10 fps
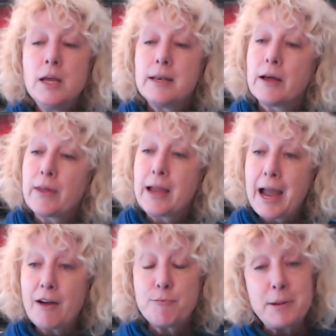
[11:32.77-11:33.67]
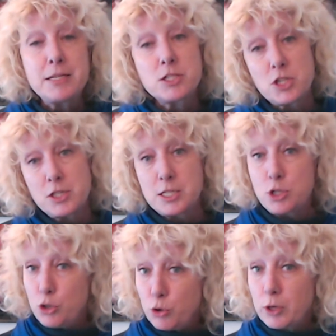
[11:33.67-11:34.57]
Now, there have been studies
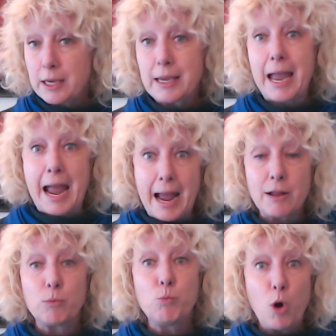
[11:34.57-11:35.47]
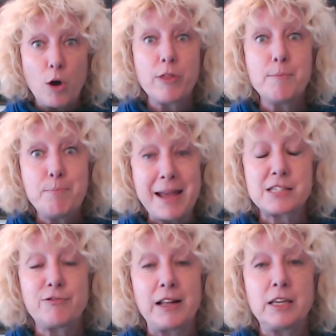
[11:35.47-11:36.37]
looking at what are the
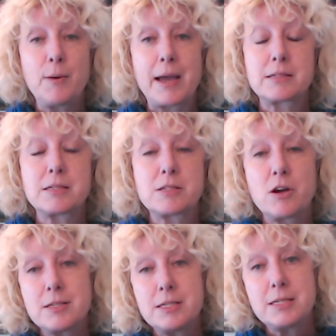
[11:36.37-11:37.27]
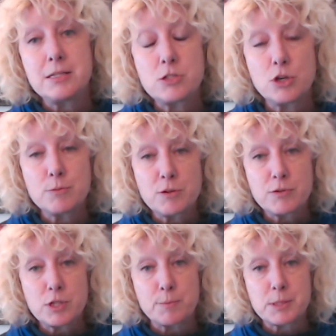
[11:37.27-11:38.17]
best value exercises in terms of
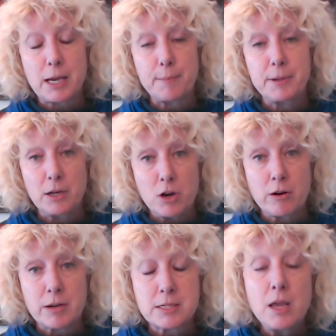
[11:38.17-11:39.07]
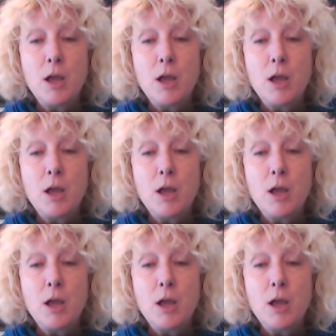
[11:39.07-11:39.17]
subscapularis.